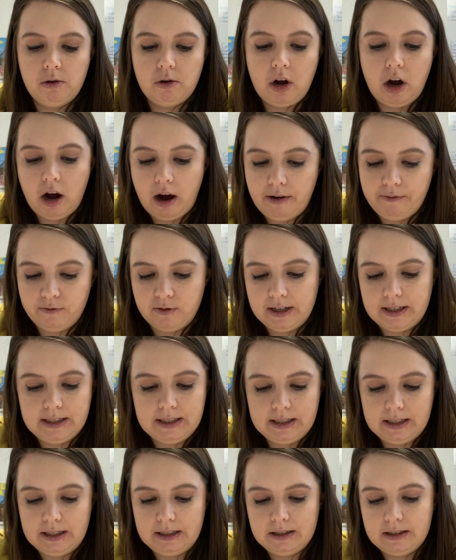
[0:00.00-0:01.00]

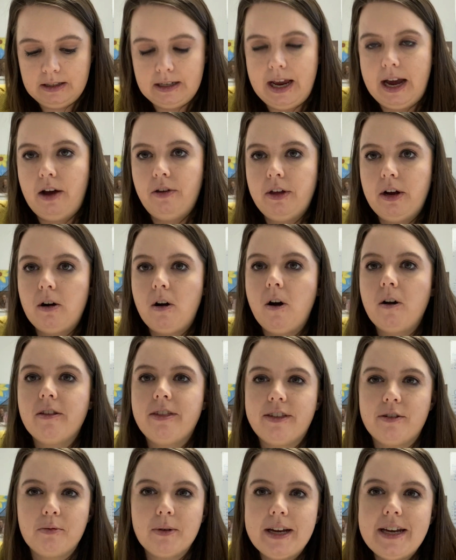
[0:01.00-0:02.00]
conferences. Now, there are
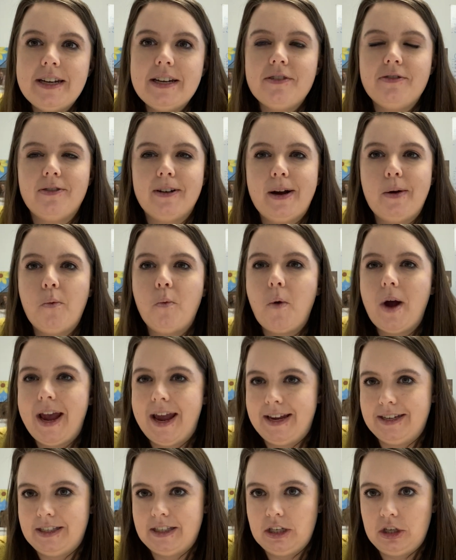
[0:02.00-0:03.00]
3 different
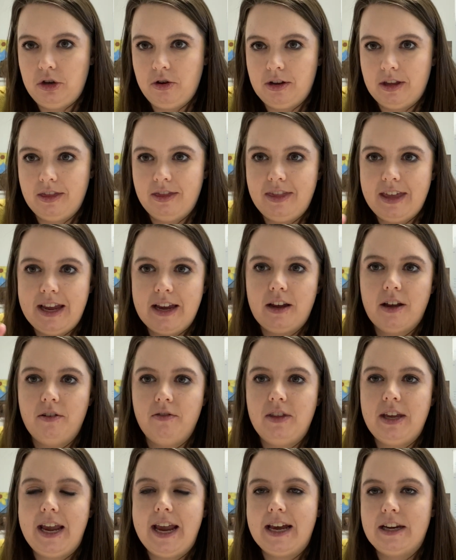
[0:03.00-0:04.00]
ways that you can think
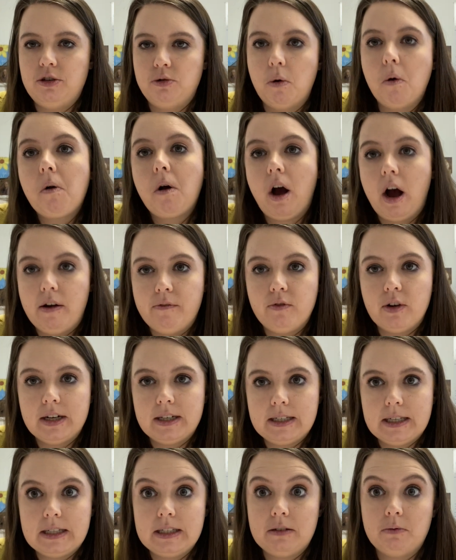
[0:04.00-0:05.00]
of the annual
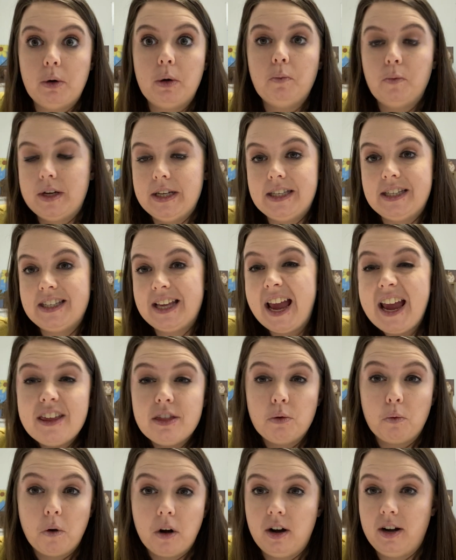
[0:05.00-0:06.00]
conferences. And when we say
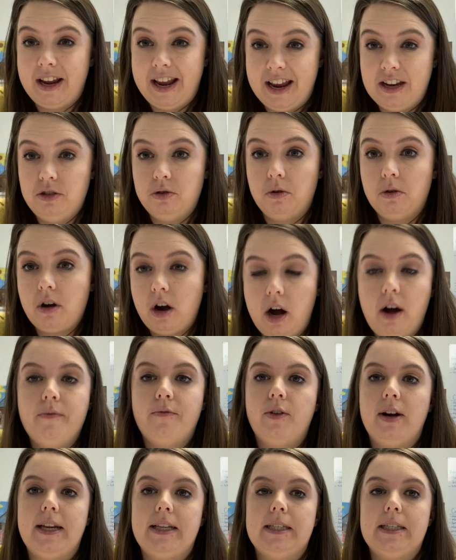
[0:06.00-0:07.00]
the word annual
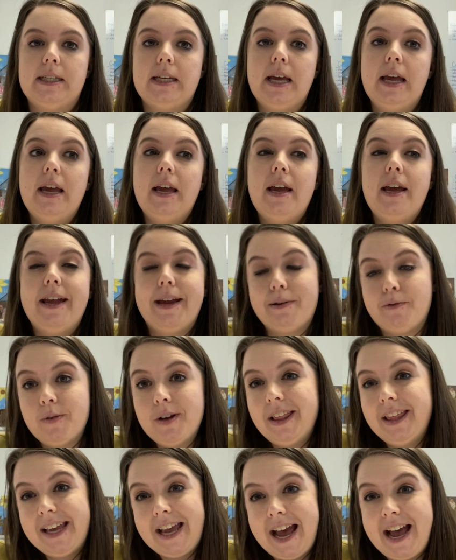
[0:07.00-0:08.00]
conference, it
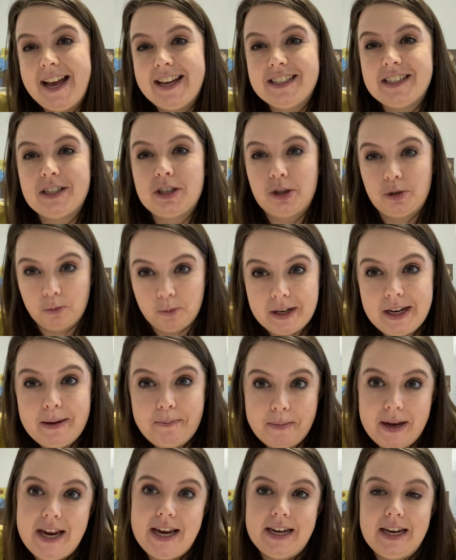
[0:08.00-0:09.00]
really has 3
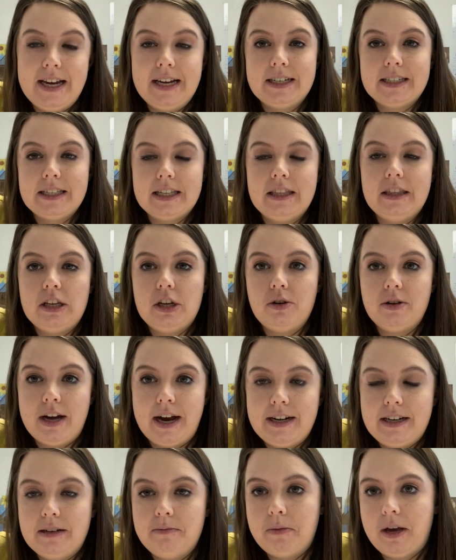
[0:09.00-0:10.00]
meanings in the
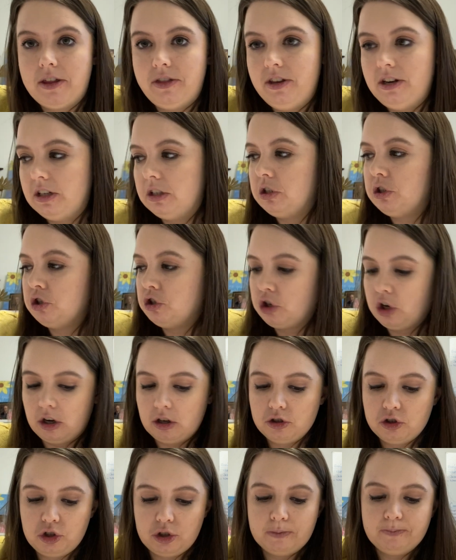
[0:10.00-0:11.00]
United Methodist
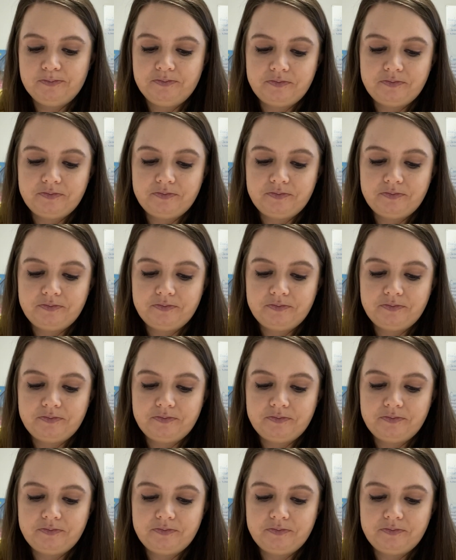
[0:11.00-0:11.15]
Church.